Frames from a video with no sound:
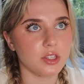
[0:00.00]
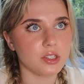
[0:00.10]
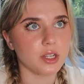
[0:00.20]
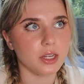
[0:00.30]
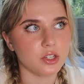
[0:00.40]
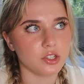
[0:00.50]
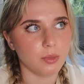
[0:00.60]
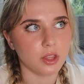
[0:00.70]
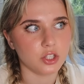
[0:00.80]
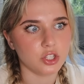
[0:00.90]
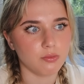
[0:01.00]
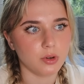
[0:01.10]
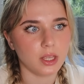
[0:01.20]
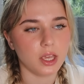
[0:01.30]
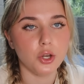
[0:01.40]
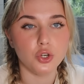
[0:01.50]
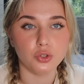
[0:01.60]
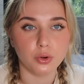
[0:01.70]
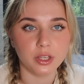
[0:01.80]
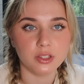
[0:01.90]
this is clearly just something that she really
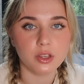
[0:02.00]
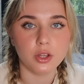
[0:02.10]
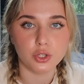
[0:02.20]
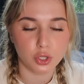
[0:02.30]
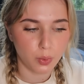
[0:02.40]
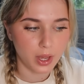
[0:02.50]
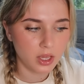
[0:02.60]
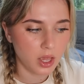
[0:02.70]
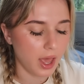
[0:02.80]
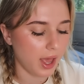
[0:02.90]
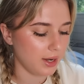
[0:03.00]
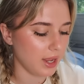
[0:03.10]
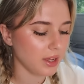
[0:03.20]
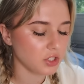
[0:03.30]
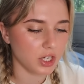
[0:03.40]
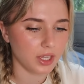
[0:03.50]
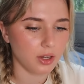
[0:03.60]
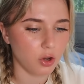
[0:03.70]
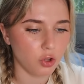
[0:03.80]
enjoys doing. And actually